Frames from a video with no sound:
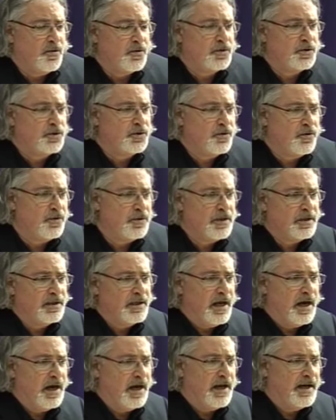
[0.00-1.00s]
or drawn a
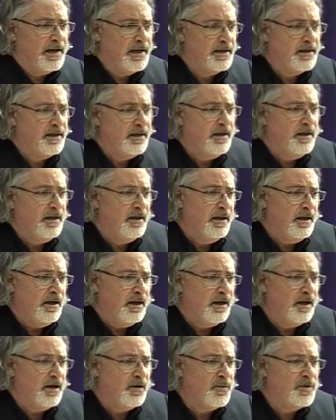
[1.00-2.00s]
line
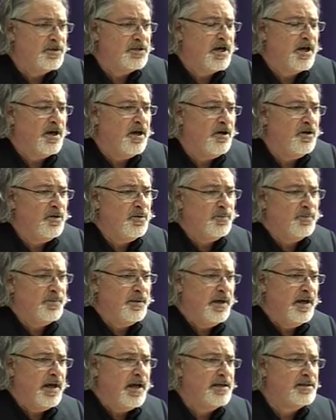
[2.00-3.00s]
which I
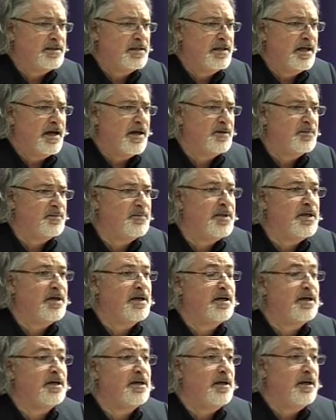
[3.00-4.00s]
hope has allowed
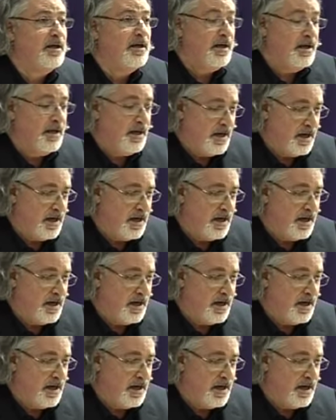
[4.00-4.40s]
me,